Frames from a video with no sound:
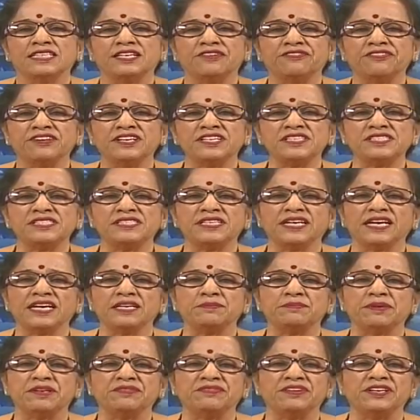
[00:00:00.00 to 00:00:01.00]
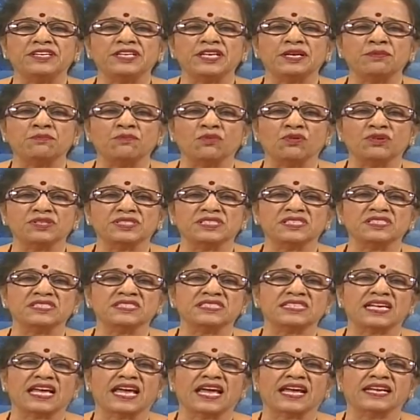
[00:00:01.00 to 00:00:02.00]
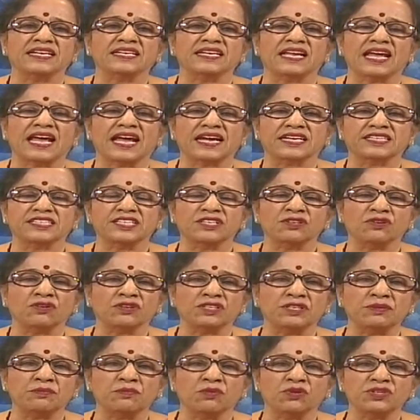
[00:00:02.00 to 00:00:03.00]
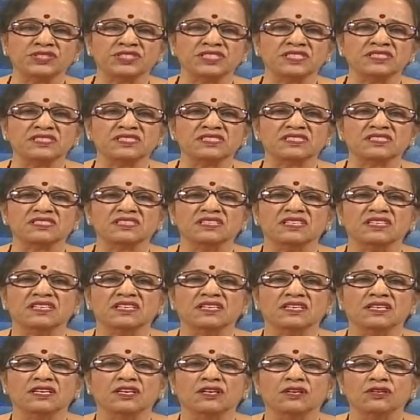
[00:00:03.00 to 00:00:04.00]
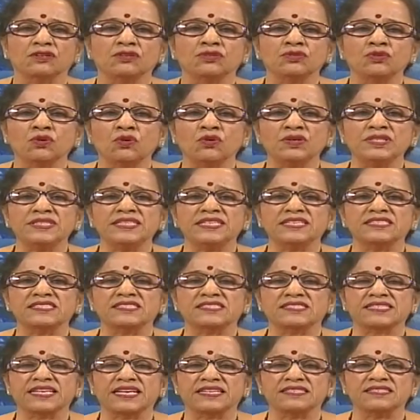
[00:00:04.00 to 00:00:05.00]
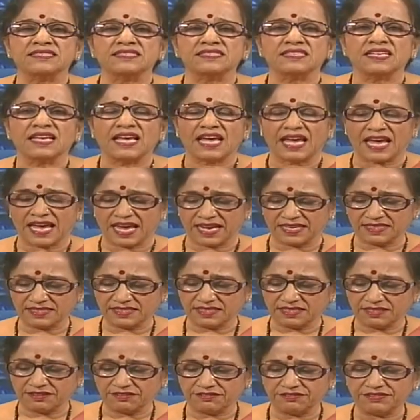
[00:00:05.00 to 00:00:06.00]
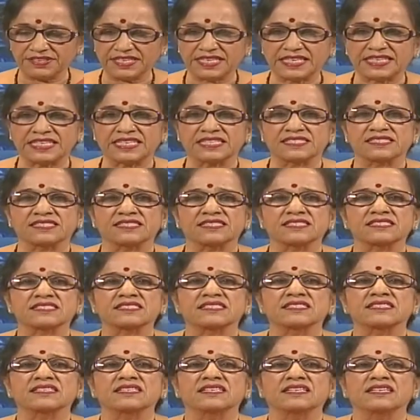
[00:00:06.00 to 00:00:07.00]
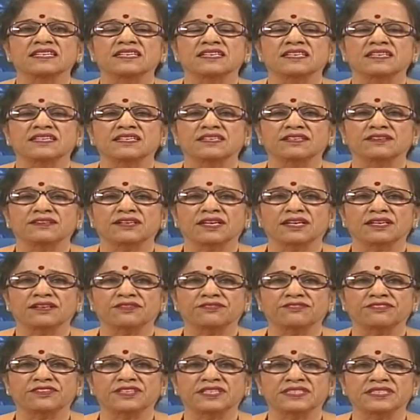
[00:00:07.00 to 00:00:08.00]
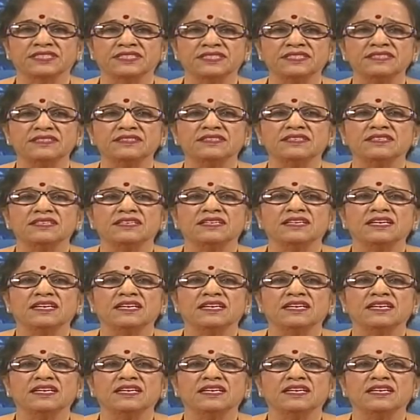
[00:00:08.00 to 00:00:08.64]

differentiate between emotions and acting on emotions, know their strengths and weaknesses. Further,